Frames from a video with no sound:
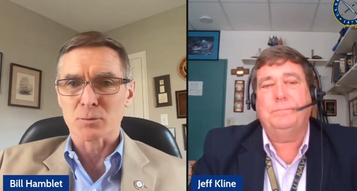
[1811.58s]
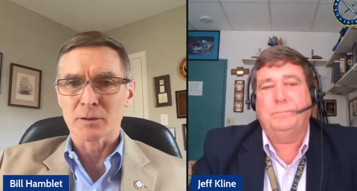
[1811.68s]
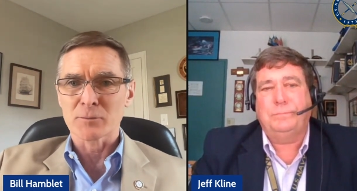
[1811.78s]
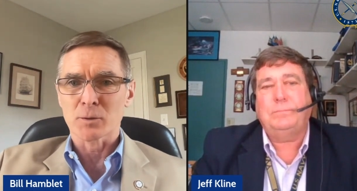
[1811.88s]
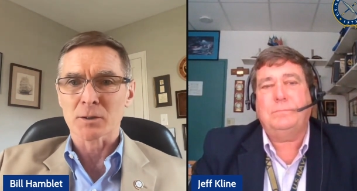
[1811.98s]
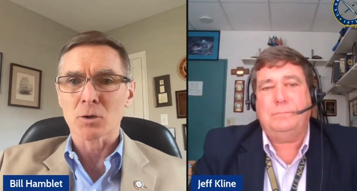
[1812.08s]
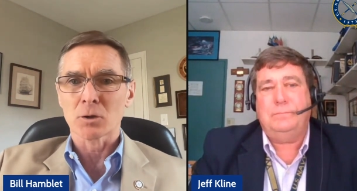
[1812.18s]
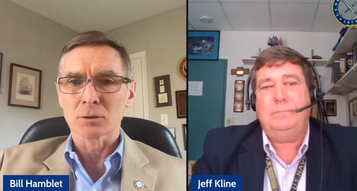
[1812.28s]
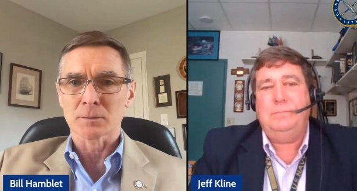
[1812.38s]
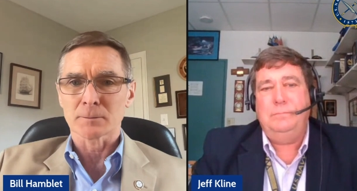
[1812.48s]
Speaker 1: whatever you want to
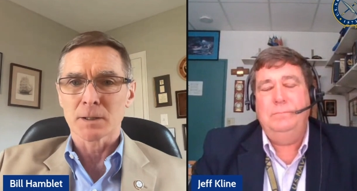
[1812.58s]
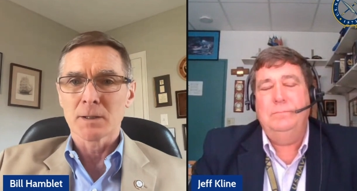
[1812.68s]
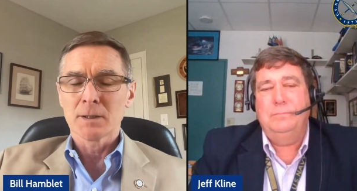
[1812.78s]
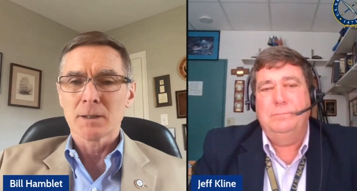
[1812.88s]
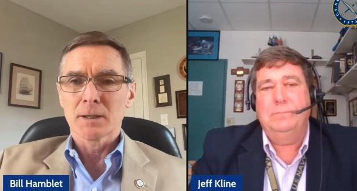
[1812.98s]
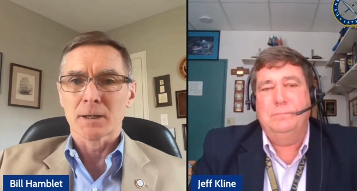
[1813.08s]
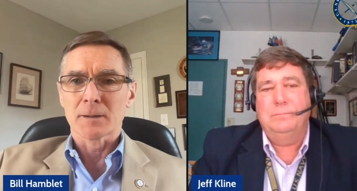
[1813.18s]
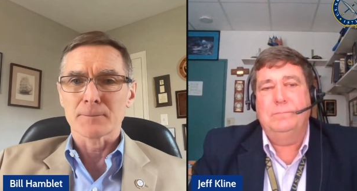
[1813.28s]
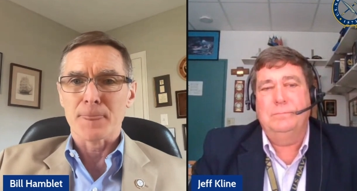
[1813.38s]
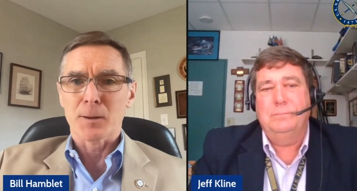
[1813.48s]
call them,
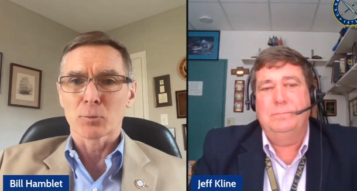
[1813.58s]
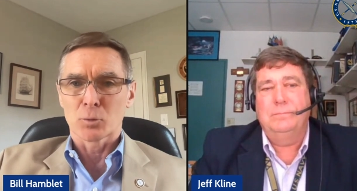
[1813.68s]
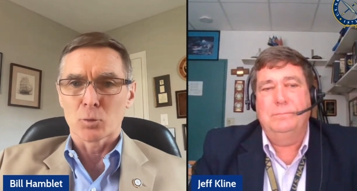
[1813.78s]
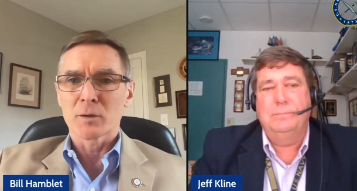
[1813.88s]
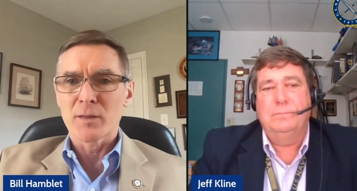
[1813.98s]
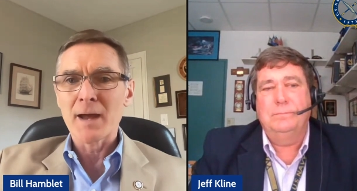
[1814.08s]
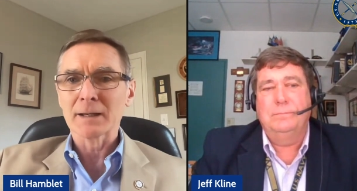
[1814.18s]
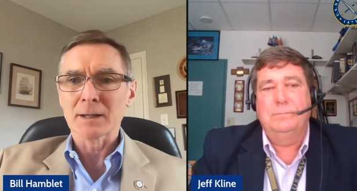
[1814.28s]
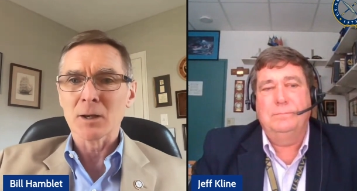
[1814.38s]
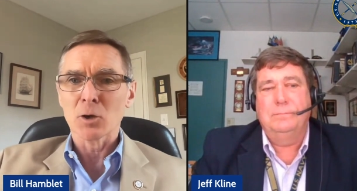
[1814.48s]
would
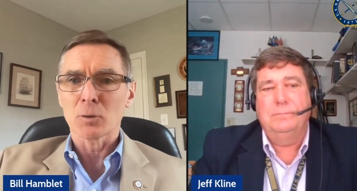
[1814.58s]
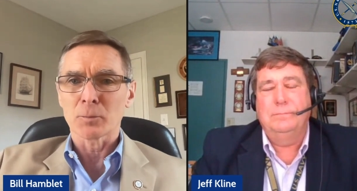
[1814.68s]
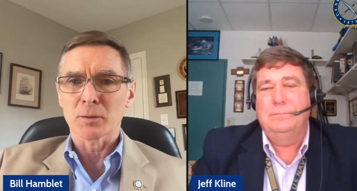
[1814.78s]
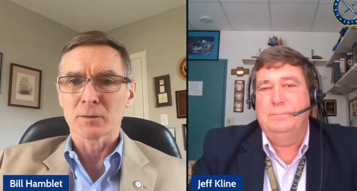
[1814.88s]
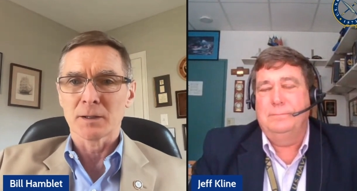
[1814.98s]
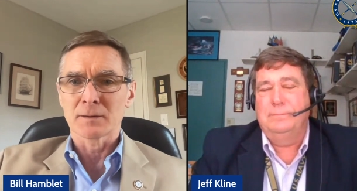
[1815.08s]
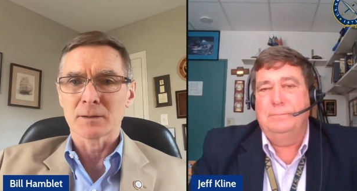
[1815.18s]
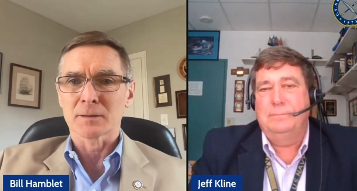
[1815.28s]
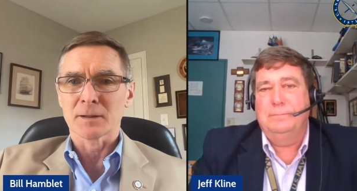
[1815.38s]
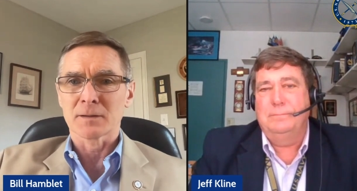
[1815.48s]
that help in
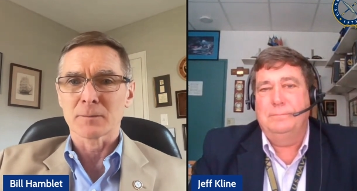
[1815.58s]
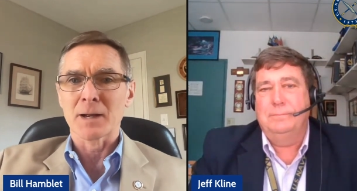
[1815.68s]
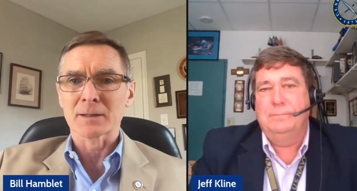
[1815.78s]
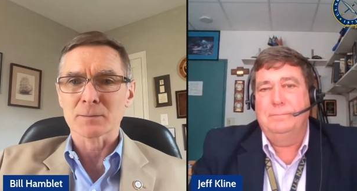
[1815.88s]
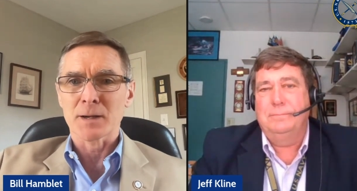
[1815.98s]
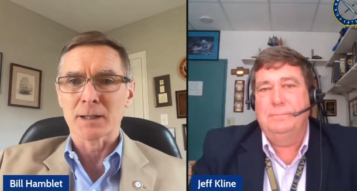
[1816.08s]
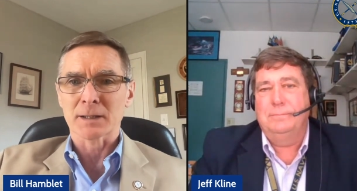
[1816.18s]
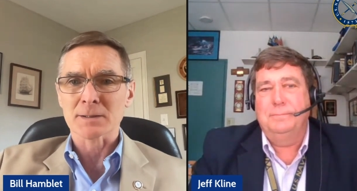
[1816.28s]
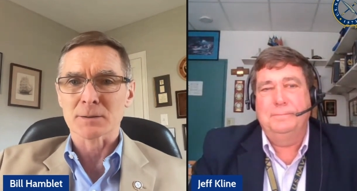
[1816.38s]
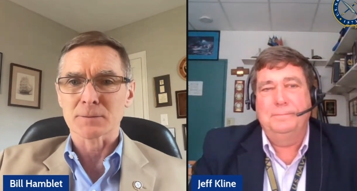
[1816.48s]
the
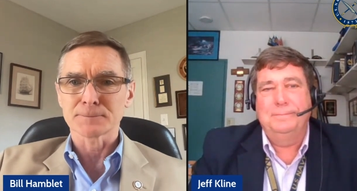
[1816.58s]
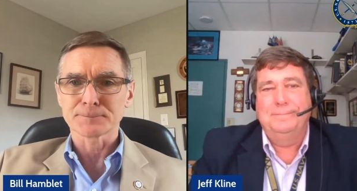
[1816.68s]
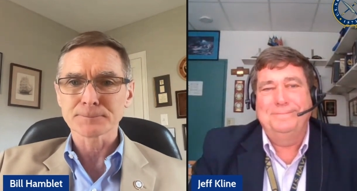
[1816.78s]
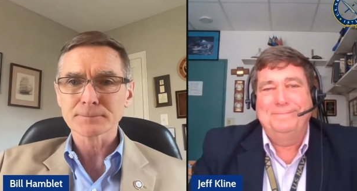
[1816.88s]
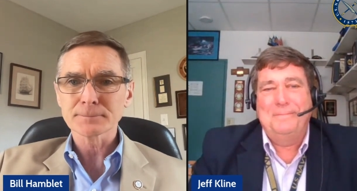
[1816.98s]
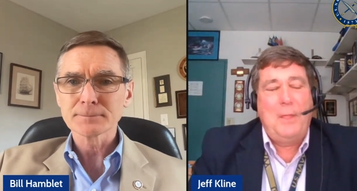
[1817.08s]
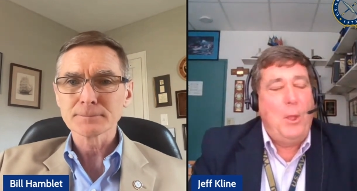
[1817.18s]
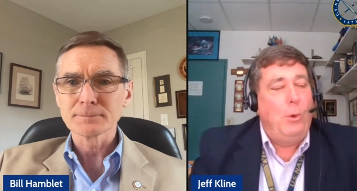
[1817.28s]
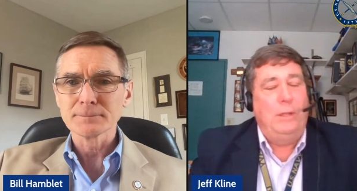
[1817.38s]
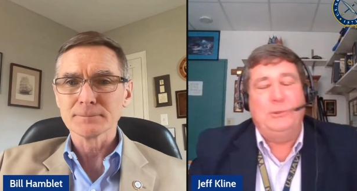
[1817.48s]
mathematics here?
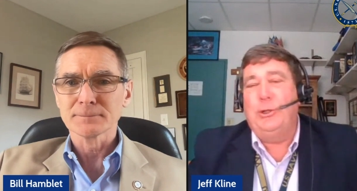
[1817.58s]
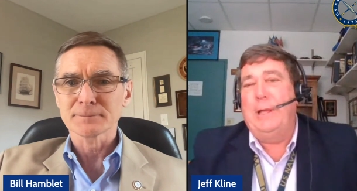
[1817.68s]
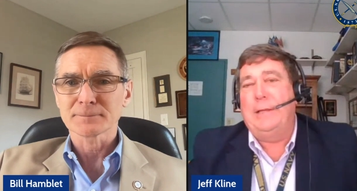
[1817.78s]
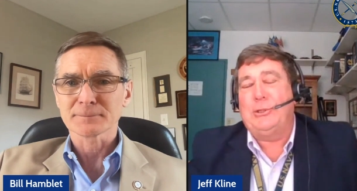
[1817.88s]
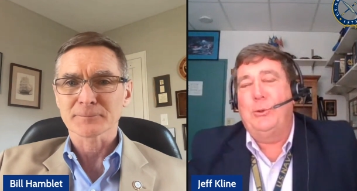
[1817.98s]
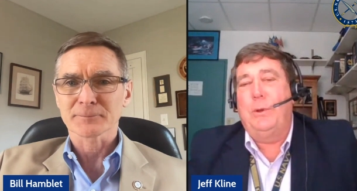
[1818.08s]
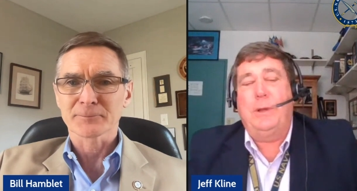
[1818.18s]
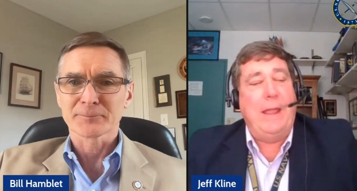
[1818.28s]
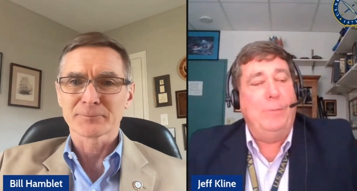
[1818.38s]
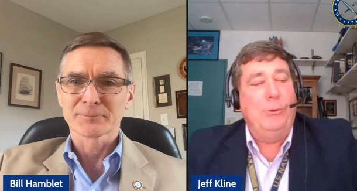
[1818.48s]
Speaker 2: Well, I should ask you
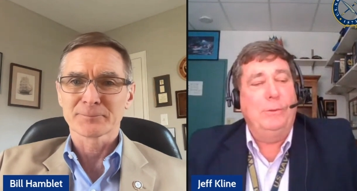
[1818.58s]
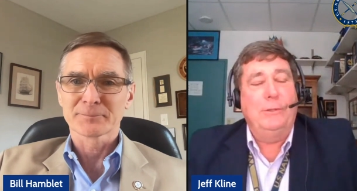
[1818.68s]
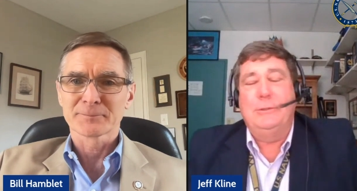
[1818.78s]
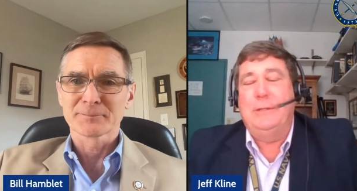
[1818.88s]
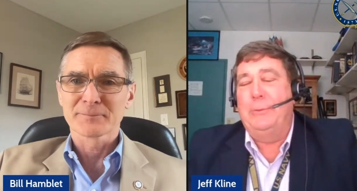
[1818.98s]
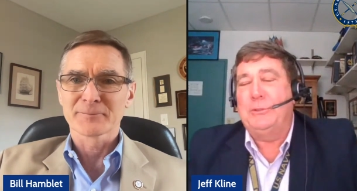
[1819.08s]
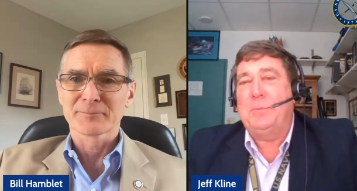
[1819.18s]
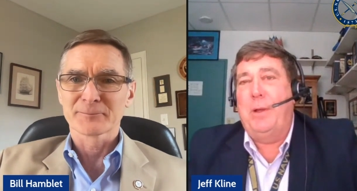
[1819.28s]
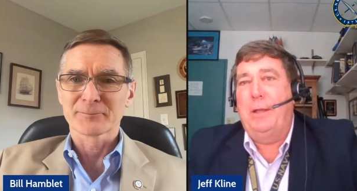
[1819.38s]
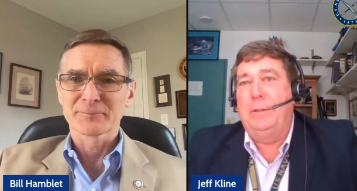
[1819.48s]
what Admiral Gilday
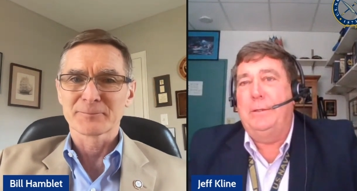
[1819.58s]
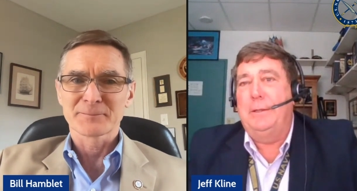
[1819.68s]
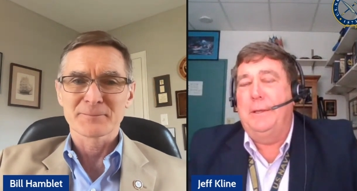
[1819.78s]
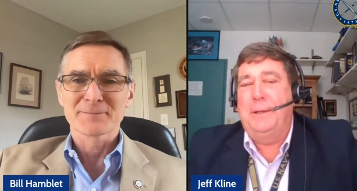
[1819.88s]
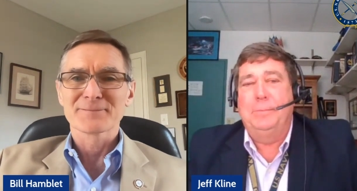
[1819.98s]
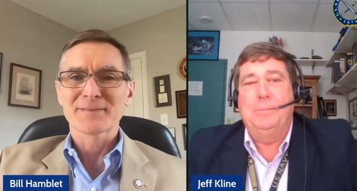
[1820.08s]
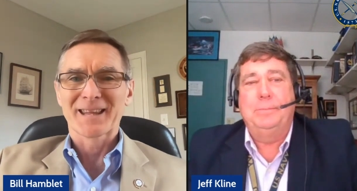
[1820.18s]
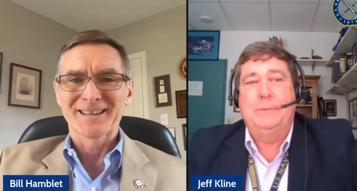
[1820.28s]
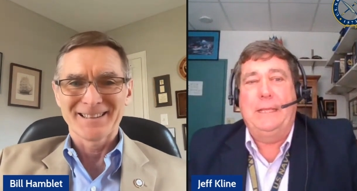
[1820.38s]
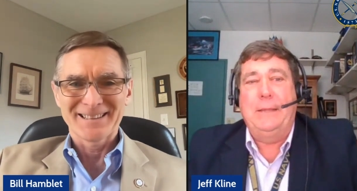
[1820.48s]
responded
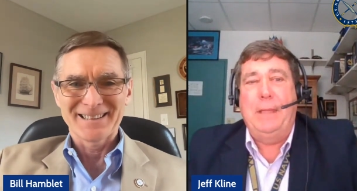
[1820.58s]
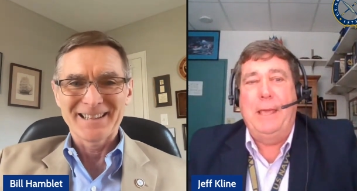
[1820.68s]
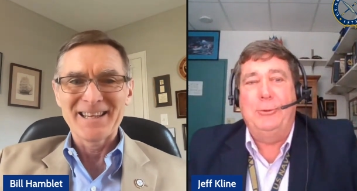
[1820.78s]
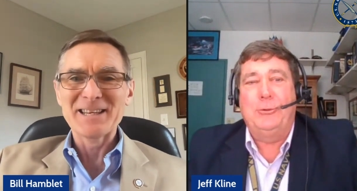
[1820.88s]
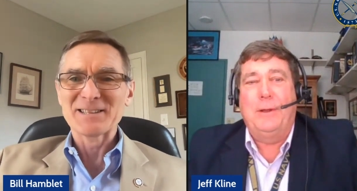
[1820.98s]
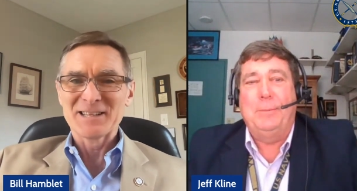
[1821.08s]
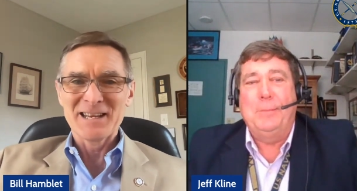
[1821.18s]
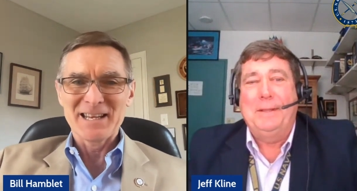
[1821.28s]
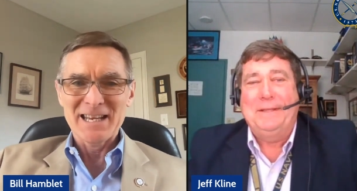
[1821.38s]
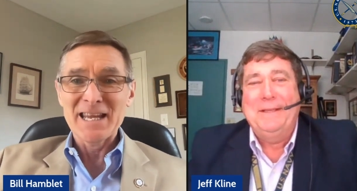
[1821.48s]
to keep
Speaker 1: me out of
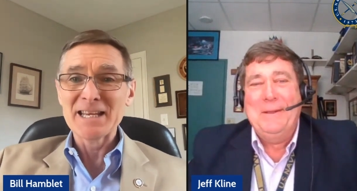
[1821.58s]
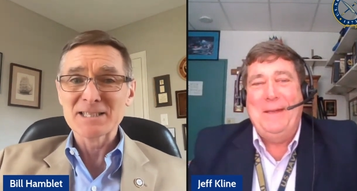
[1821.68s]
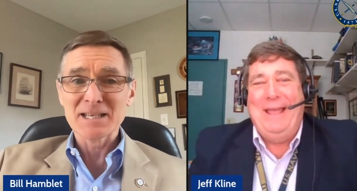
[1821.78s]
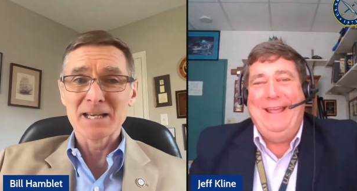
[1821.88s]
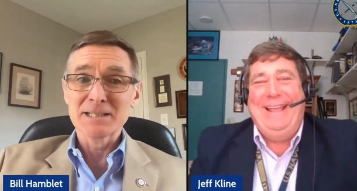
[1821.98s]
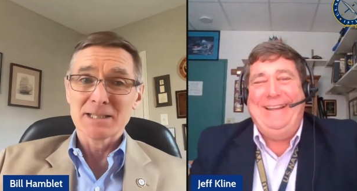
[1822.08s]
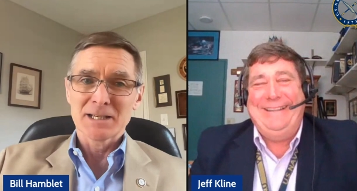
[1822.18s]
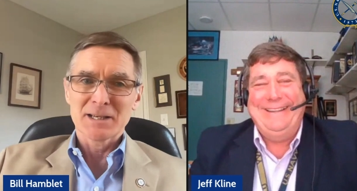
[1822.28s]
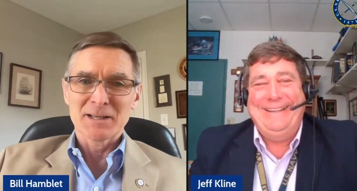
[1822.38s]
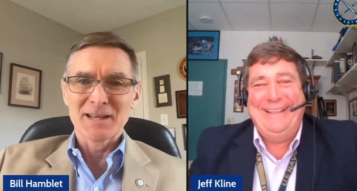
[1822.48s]
trouble. But he said,
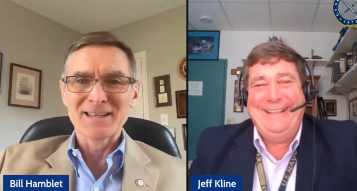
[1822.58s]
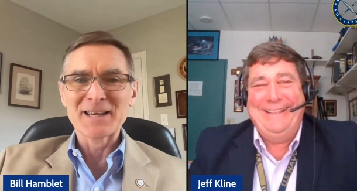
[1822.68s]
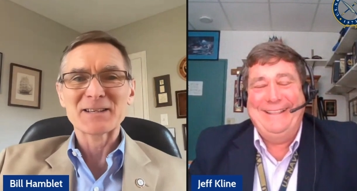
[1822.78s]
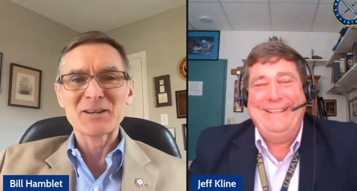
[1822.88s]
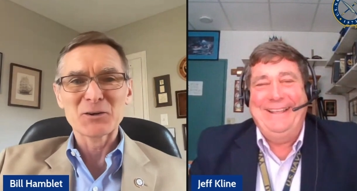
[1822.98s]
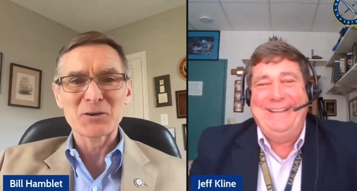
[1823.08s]
no,